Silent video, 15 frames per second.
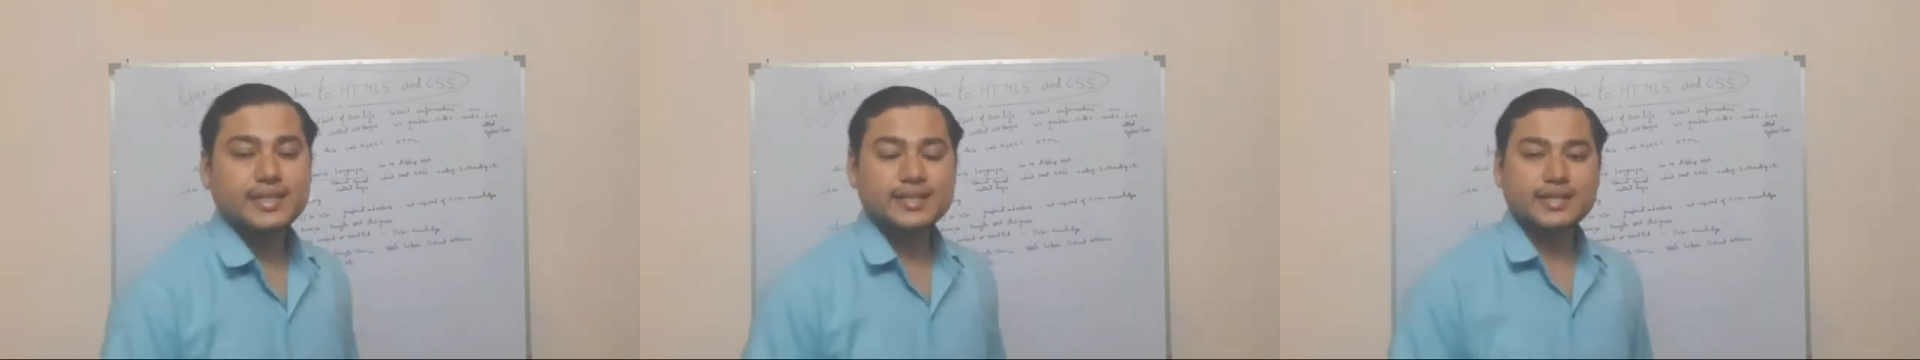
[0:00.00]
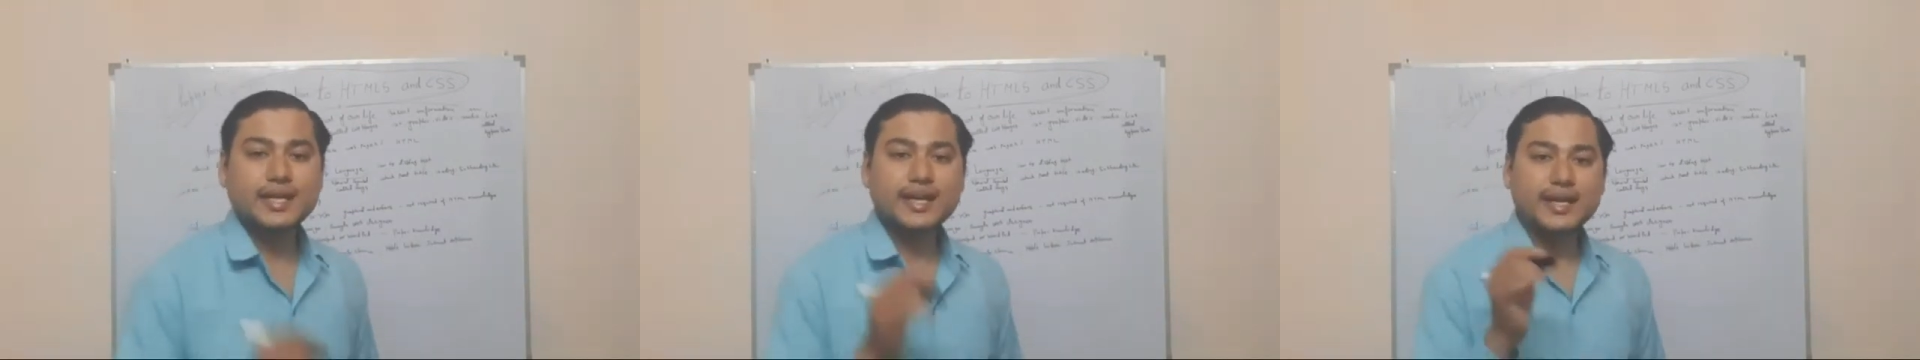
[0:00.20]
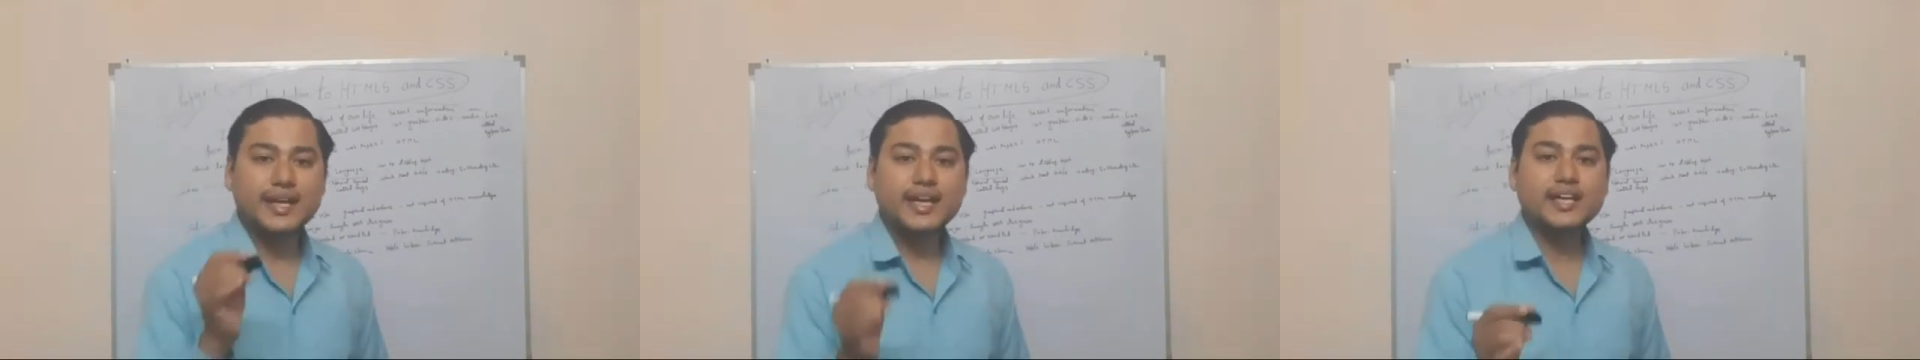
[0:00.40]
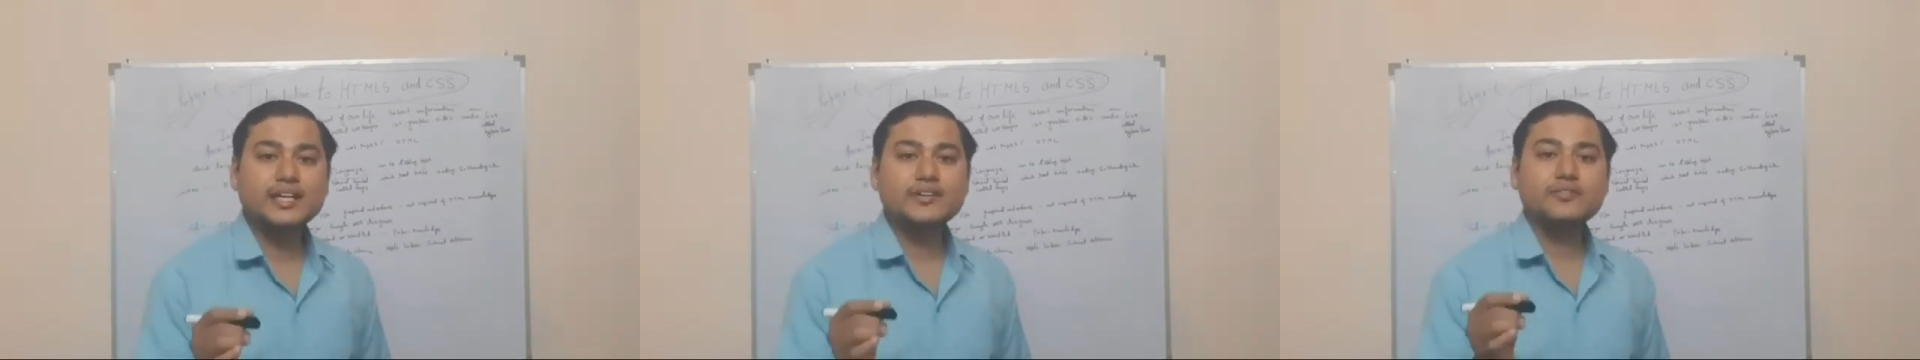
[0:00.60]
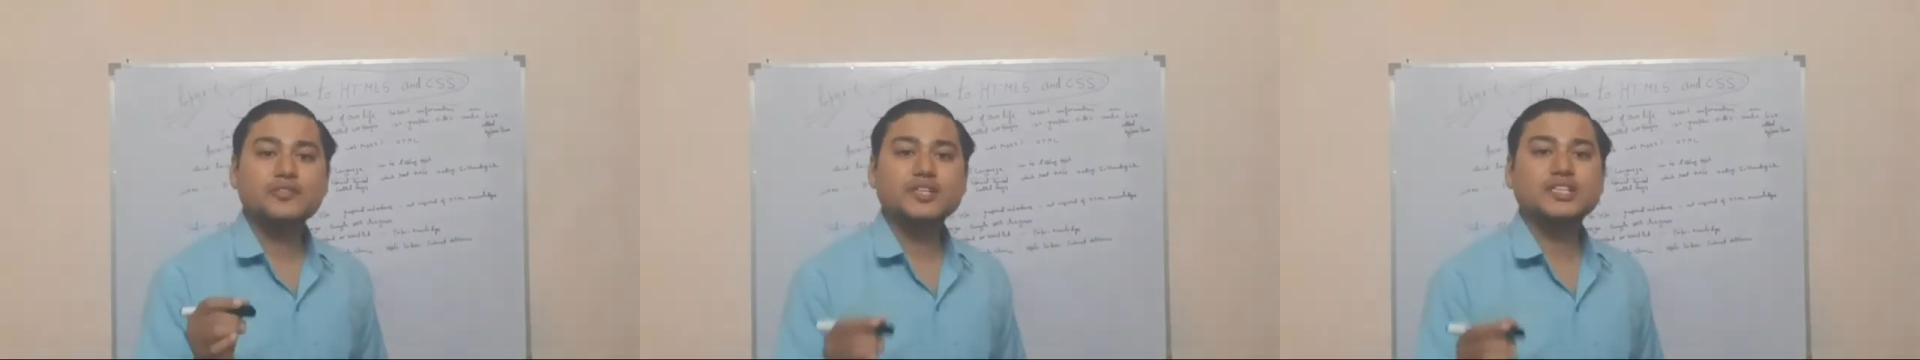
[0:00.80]
The
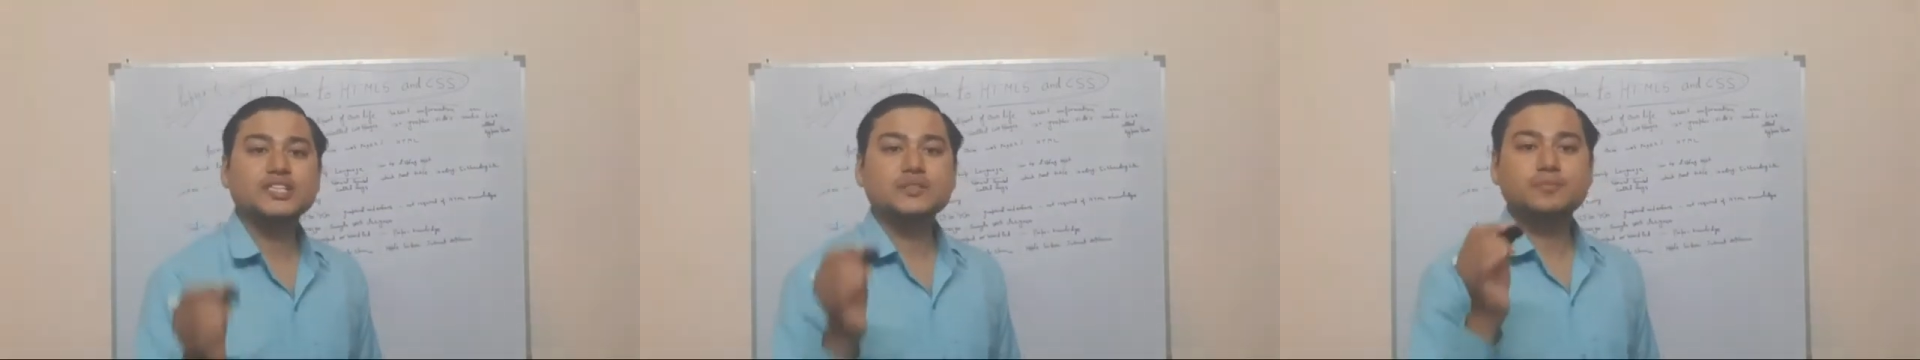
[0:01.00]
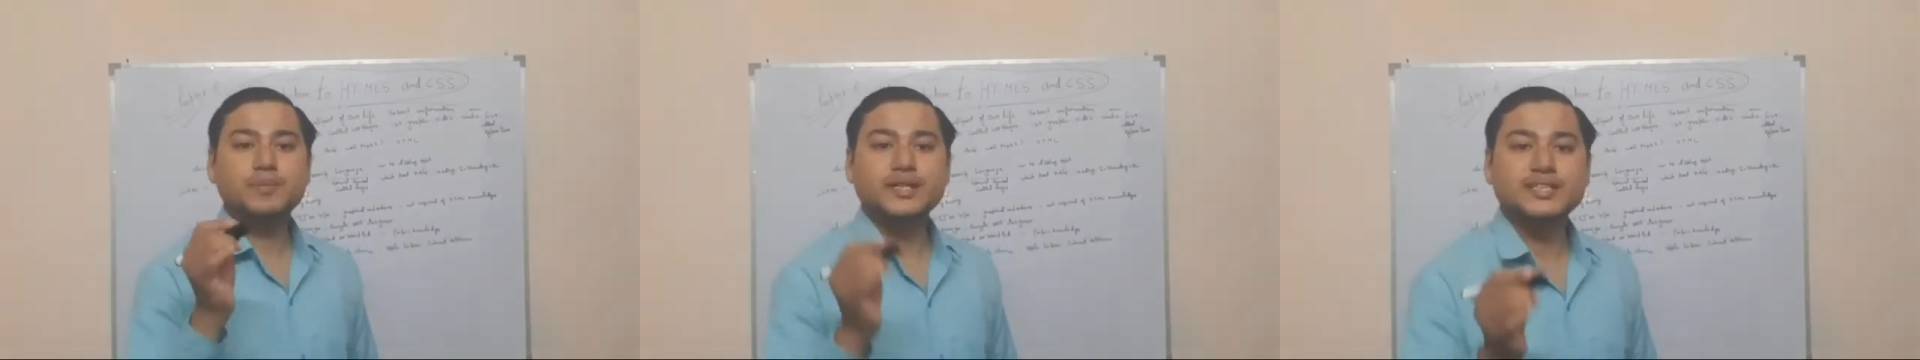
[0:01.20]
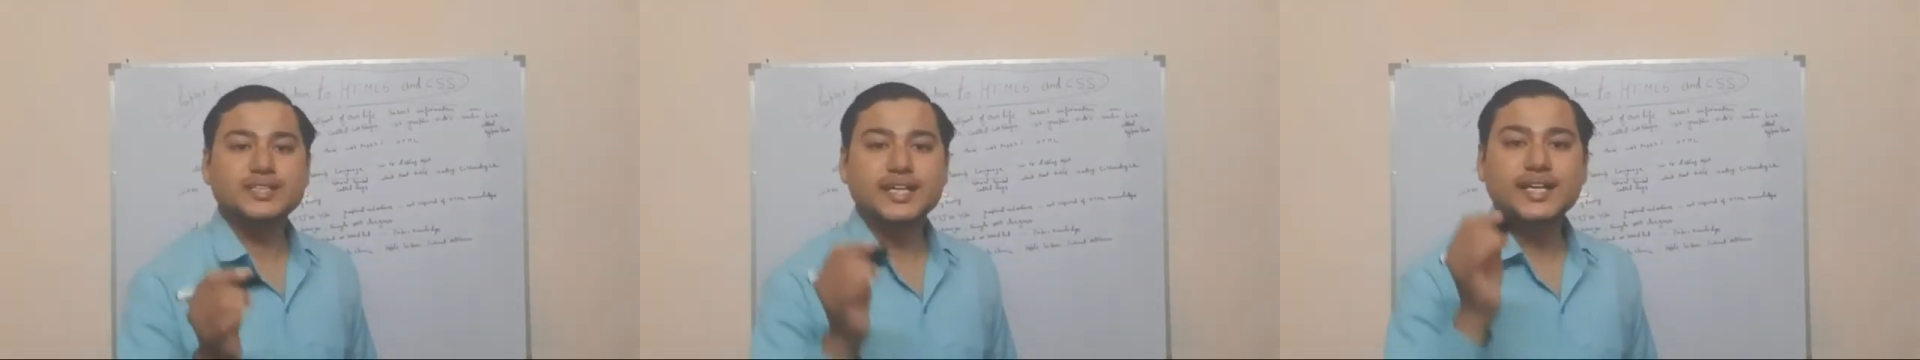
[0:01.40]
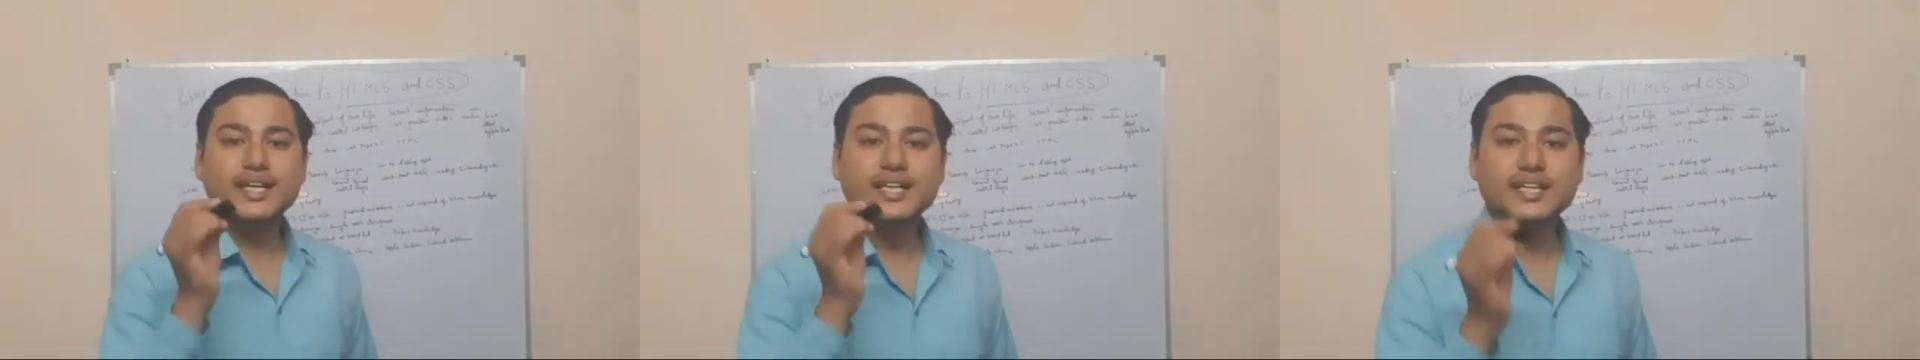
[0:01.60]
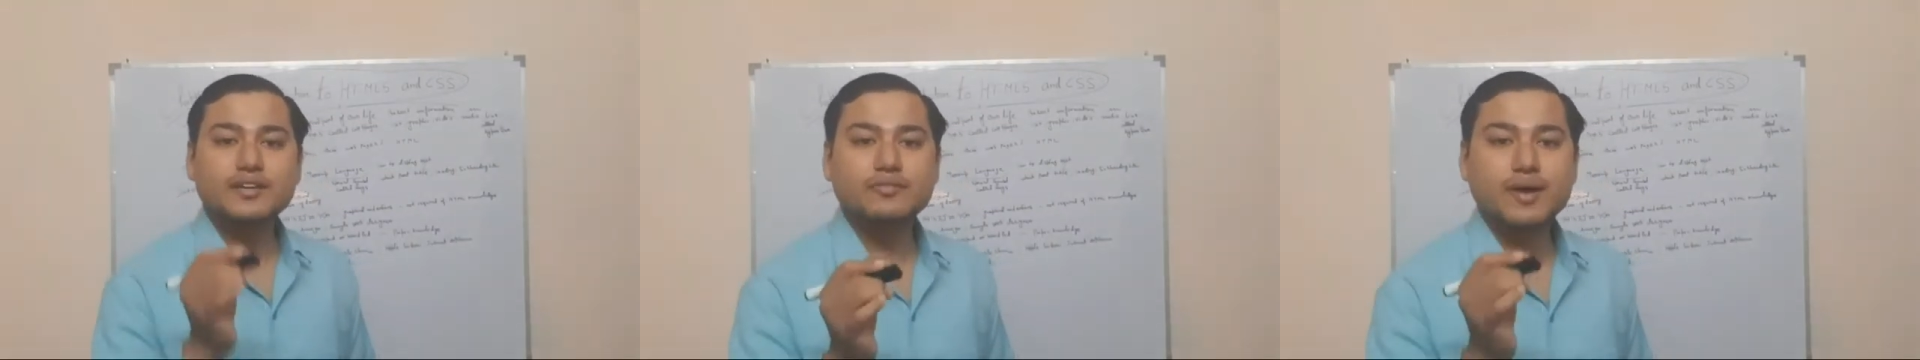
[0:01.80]
link which is present
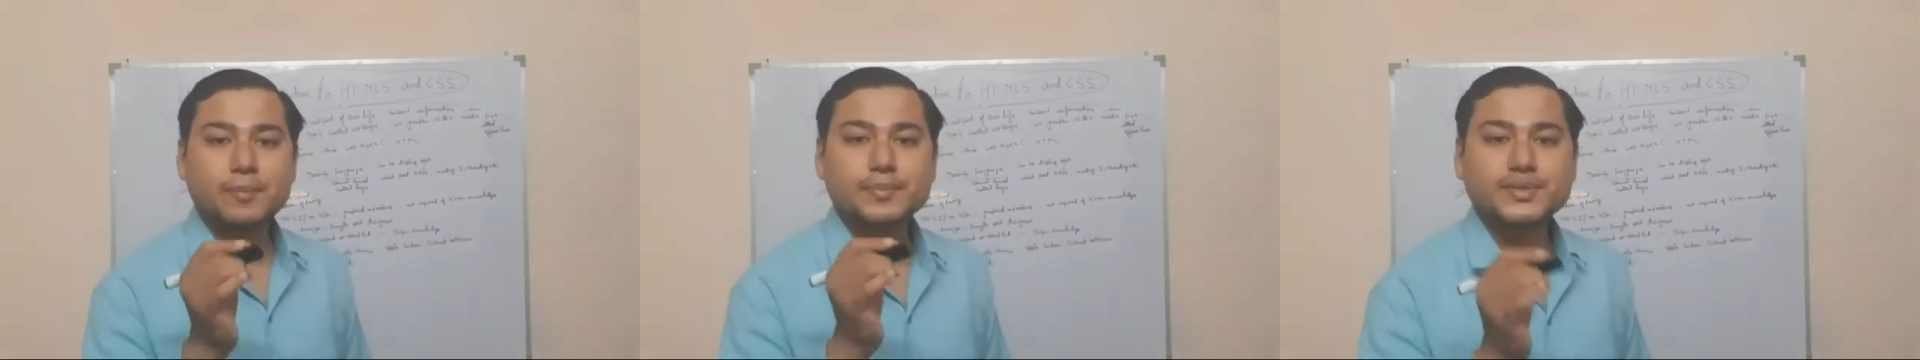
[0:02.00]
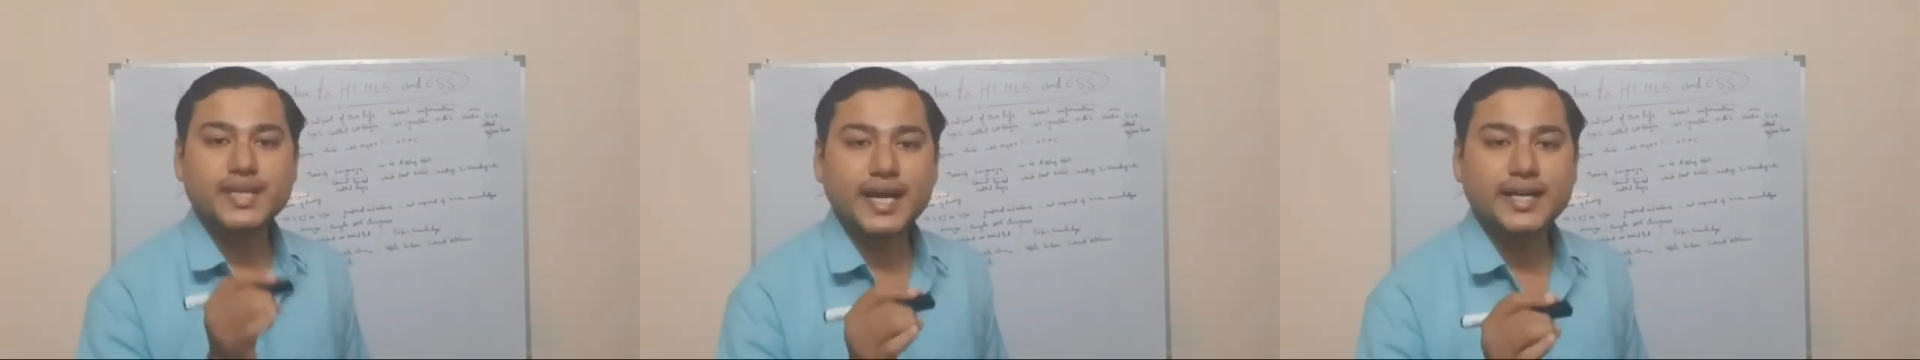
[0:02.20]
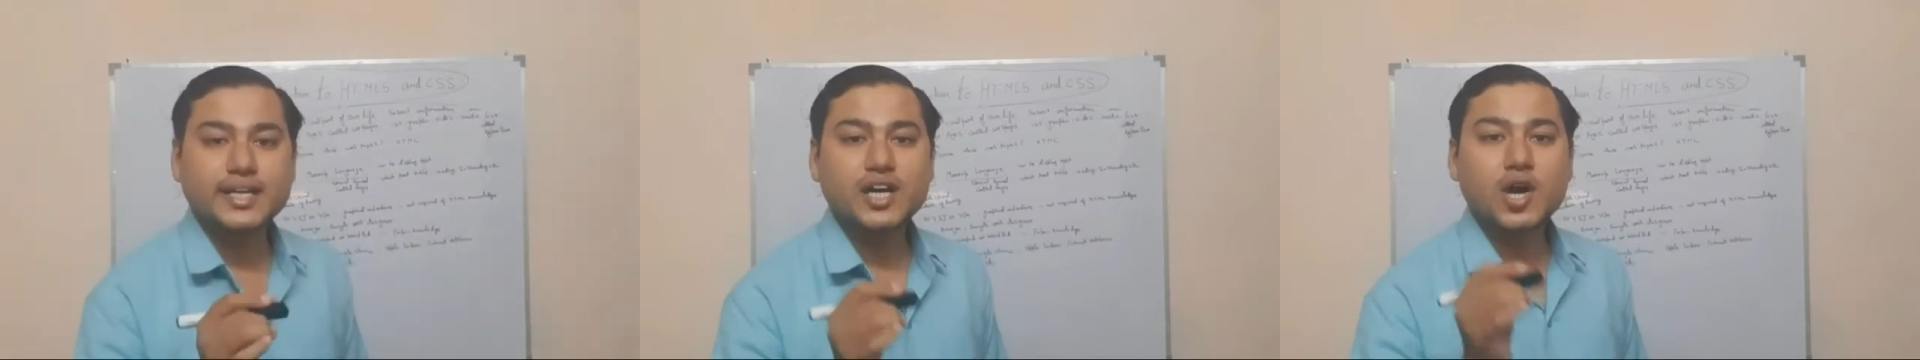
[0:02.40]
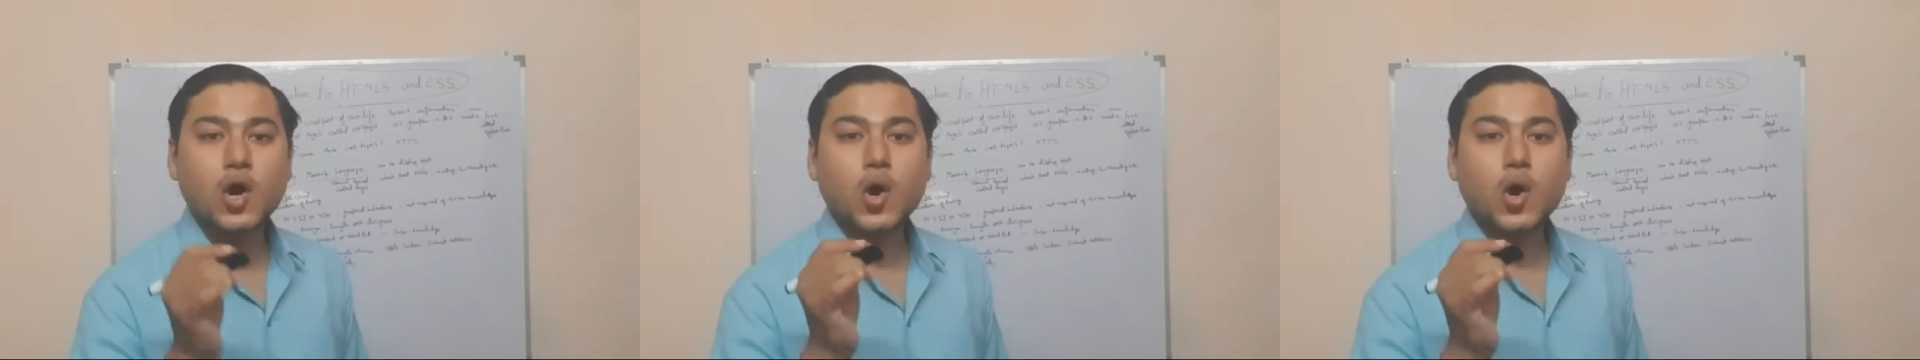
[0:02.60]
in the website